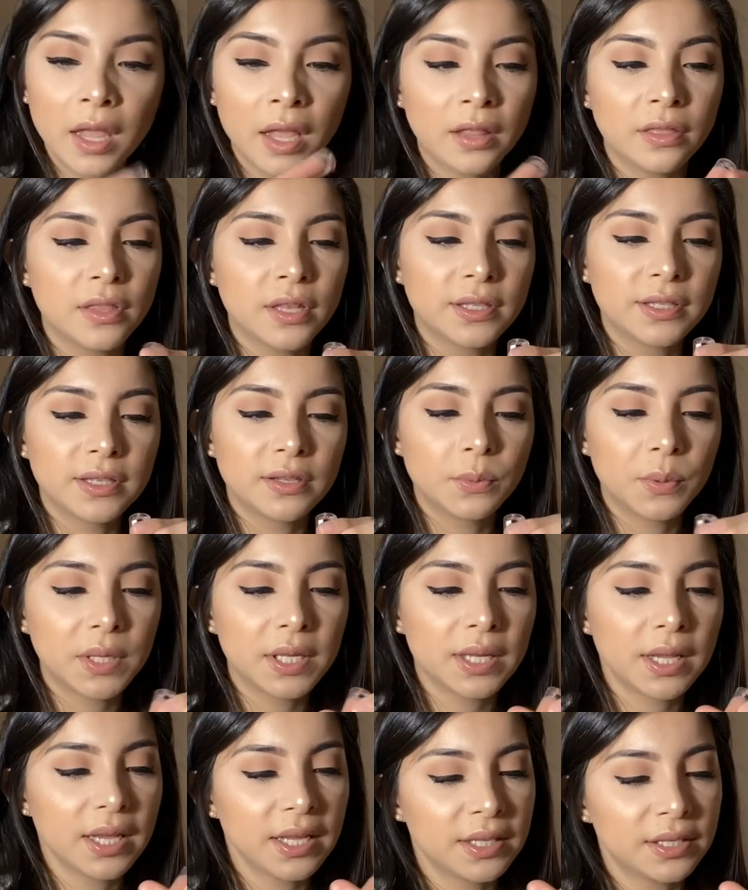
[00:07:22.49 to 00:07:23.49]
This one
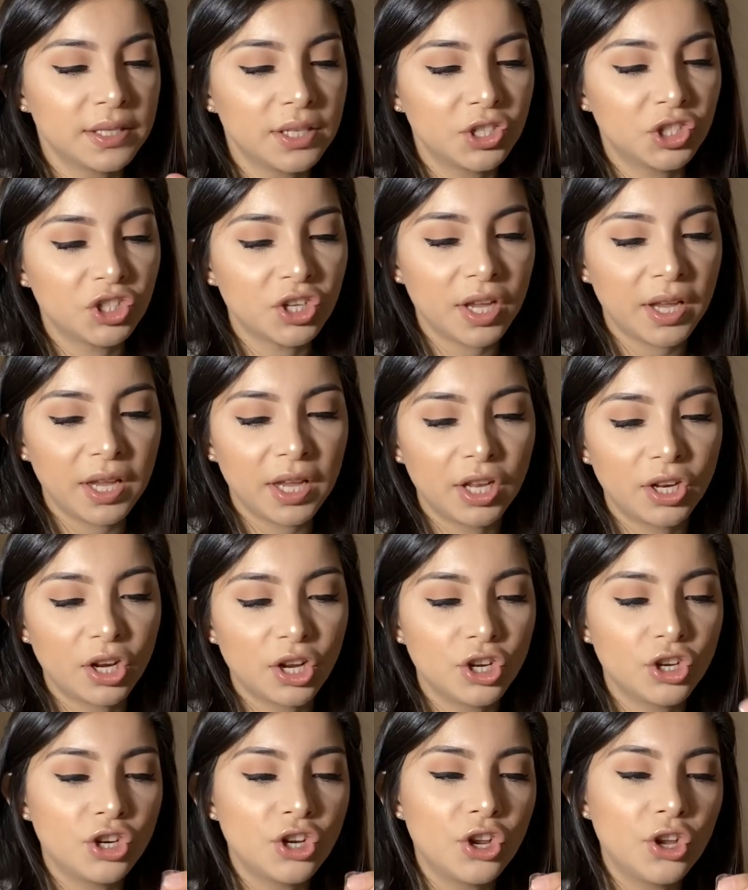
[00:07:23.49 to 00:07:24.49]
is the shade
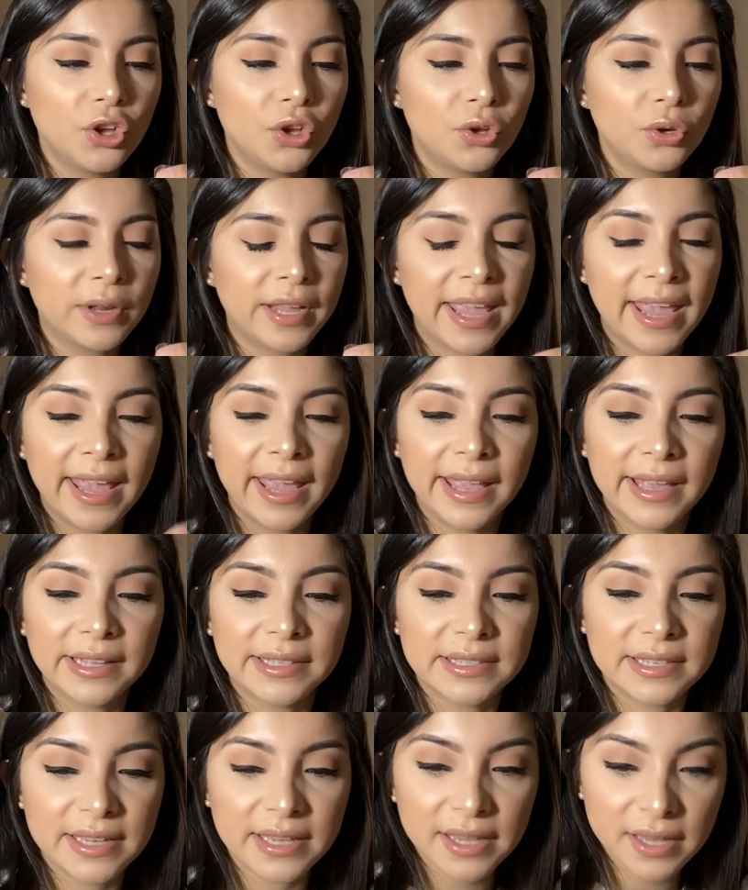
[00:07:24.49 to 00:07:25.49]
Nude
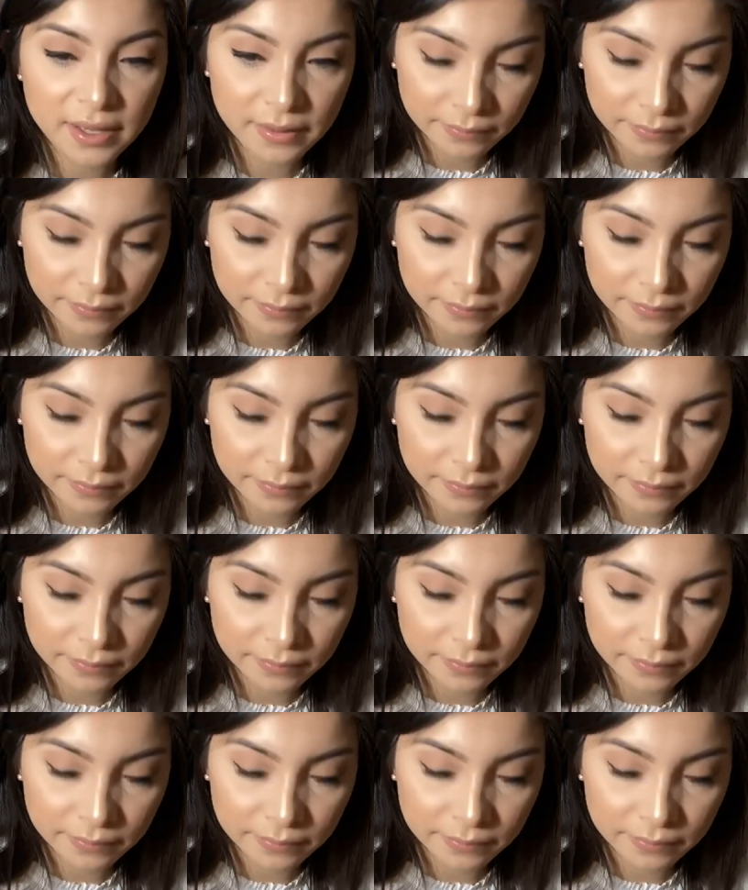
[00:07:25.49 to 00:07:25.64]
Candy.